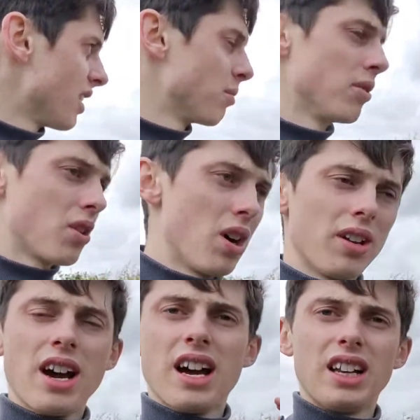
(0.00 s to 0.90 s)
and then we've got
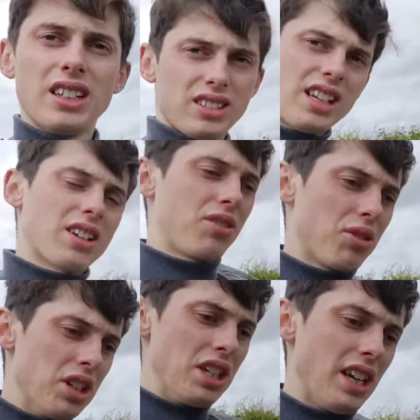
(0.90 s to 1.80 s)

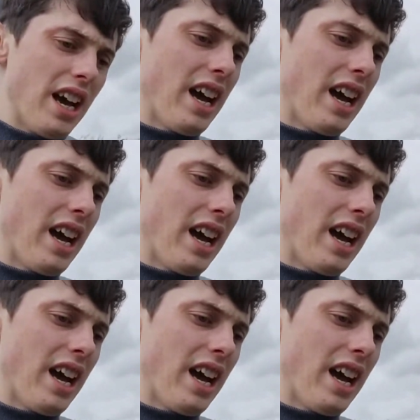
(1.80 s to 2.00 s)
secondary